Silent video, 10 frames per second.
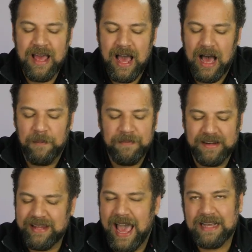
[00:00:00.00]
the
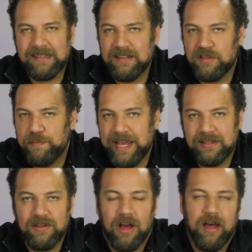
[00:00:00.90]
taxes
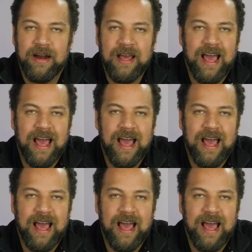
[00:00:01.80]
based on